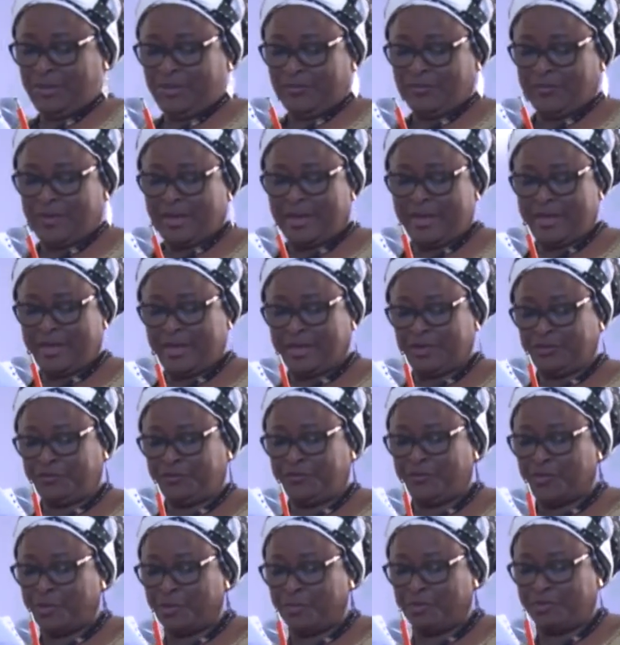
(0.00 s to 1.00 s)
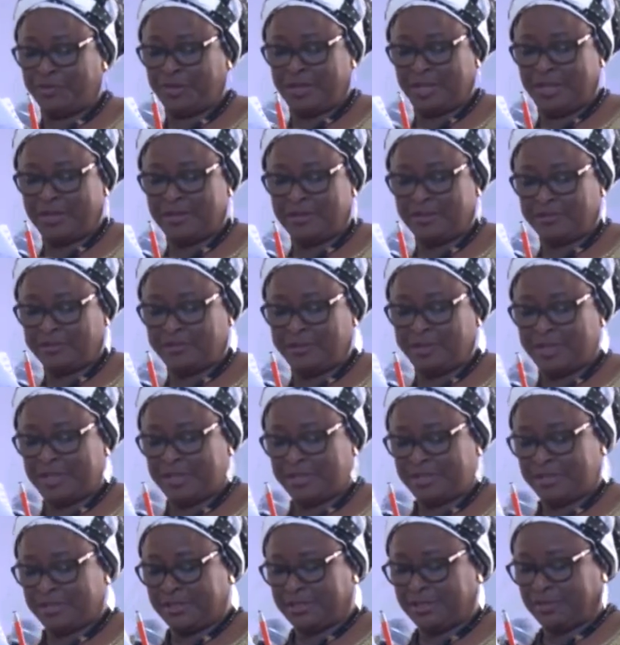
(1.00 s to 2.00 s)
We've heard from the Health
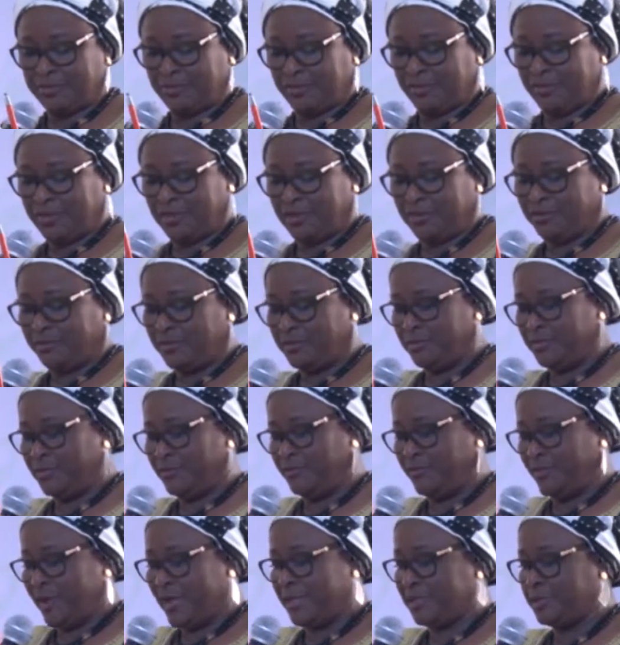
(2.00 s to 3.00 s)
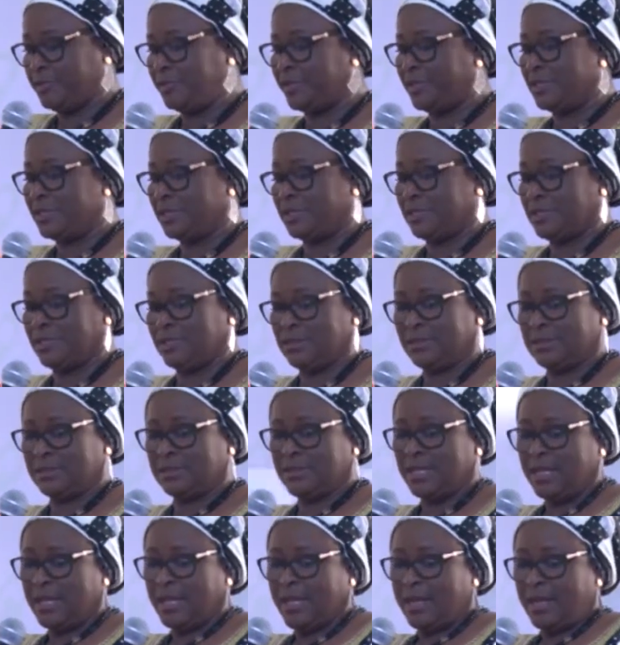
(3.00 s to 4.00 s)
Minister, we've heard from the Vice
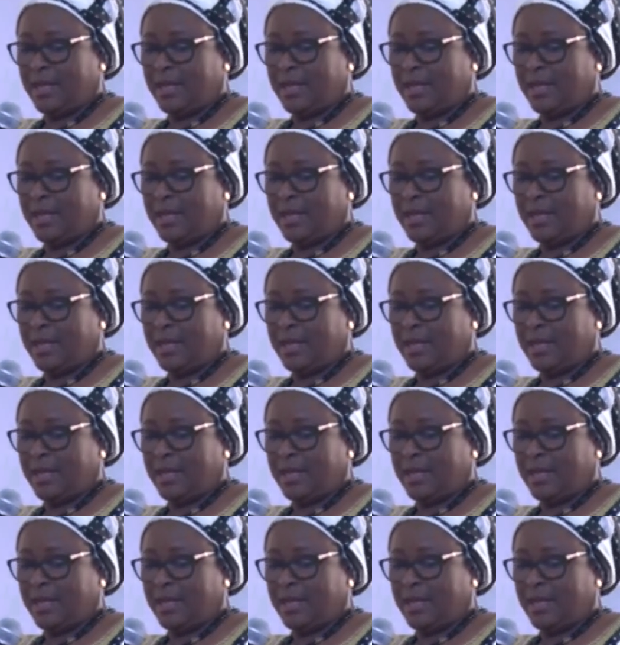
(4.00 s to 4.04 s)
President,